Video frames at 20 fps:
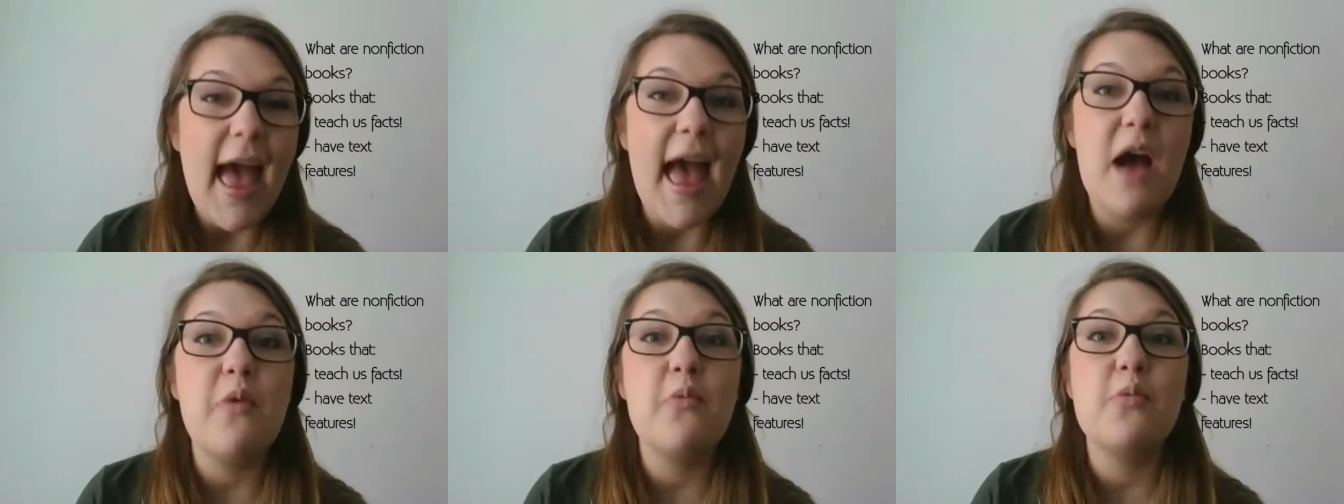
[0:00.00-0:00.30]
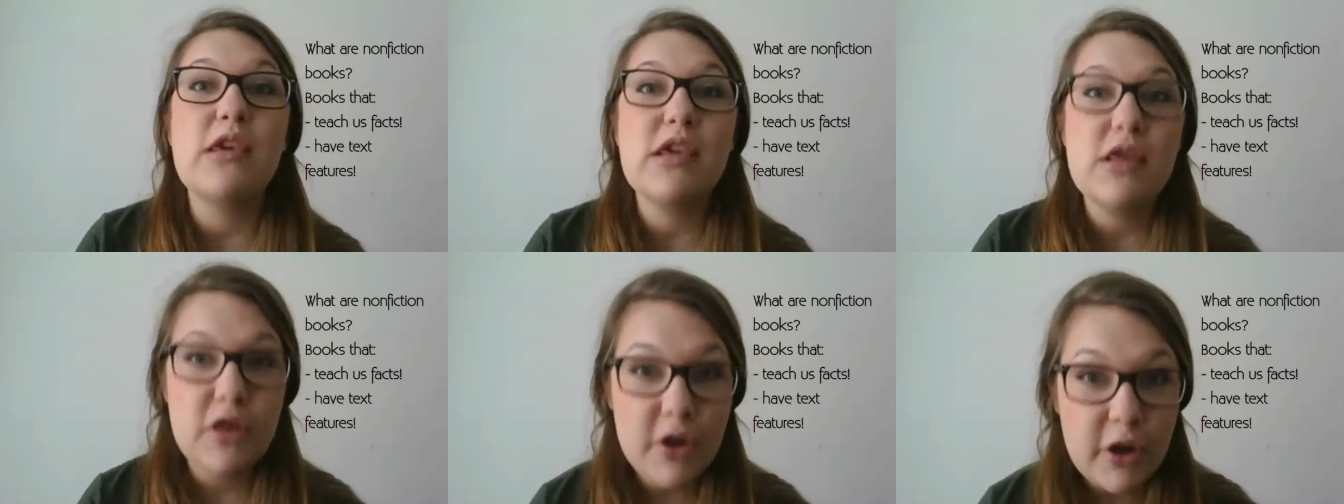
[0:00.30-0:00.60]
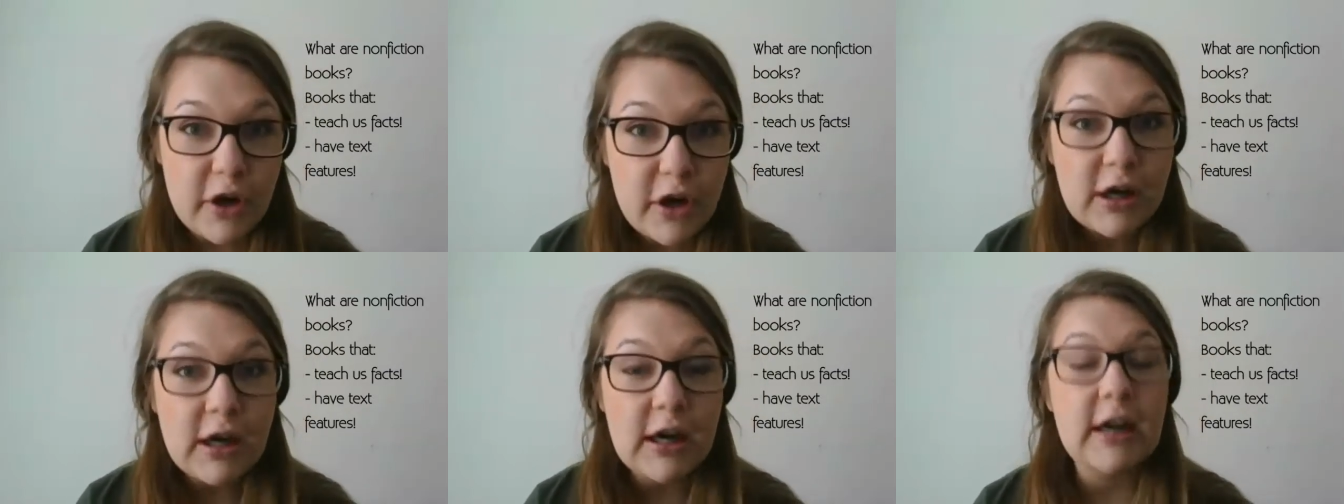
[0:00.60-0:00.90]
And we
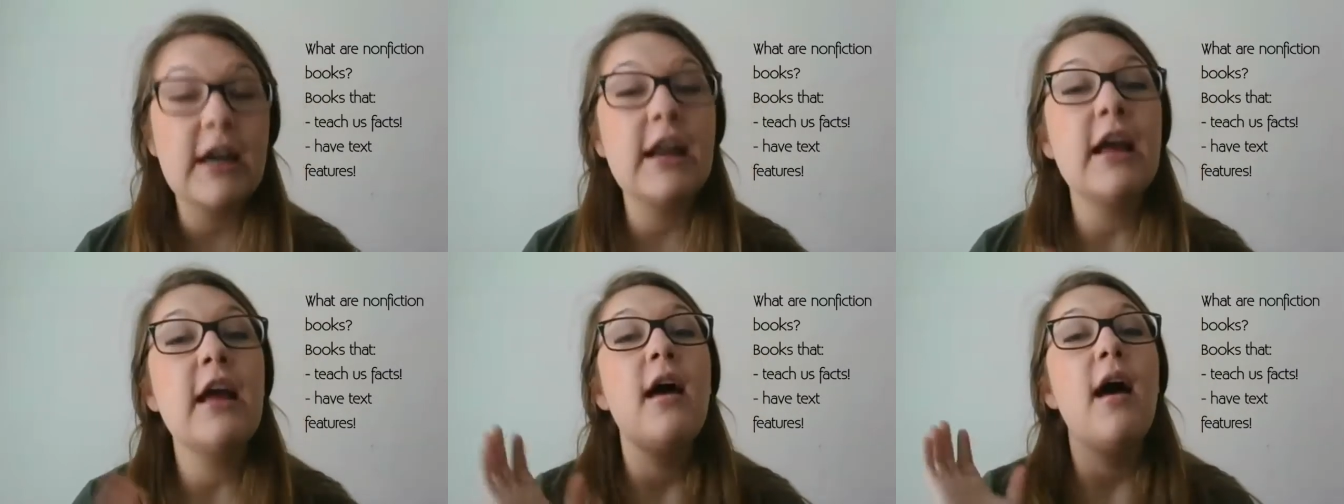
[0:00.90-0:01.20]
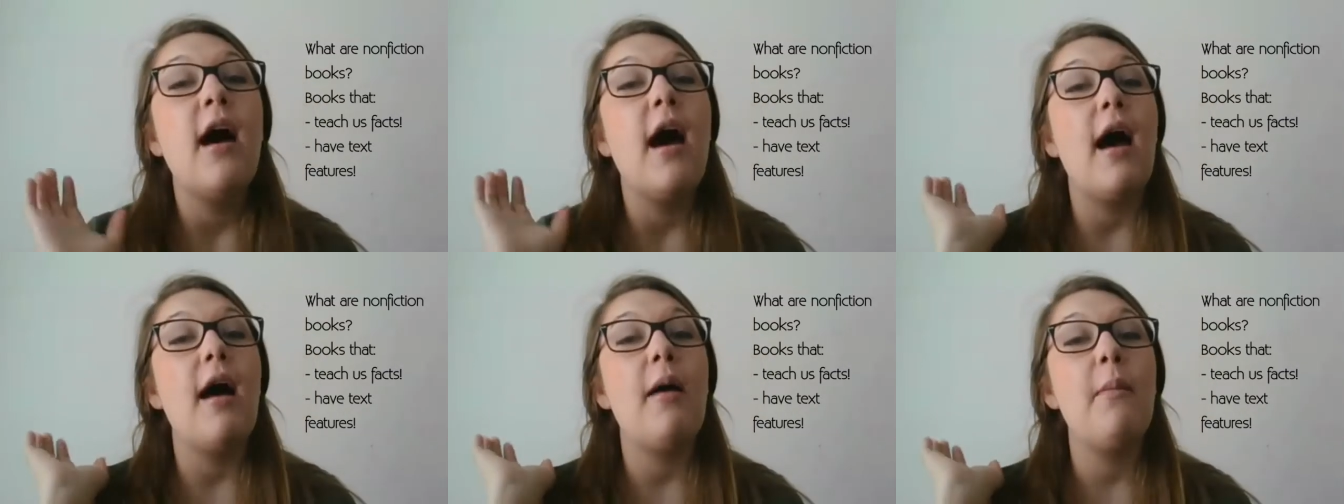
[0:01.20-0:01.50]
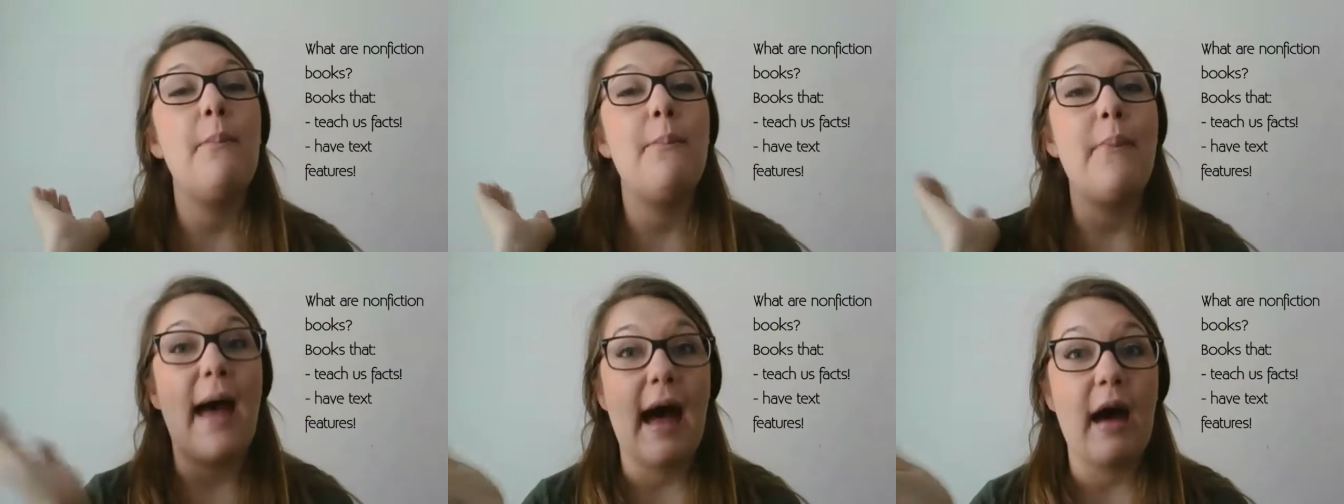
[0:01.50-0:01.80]
learn
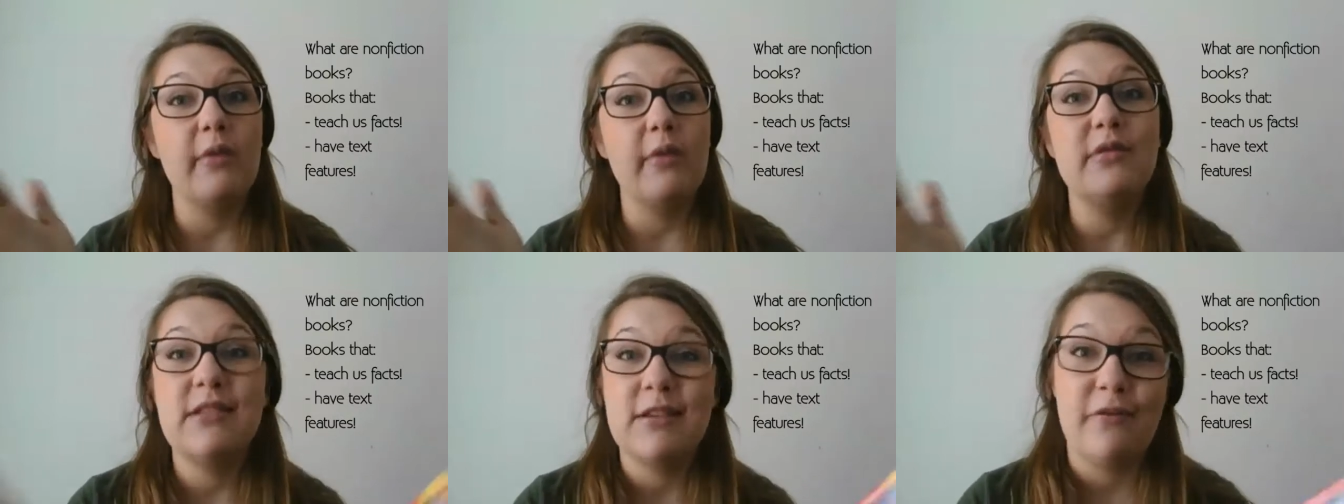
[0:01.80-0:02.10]
about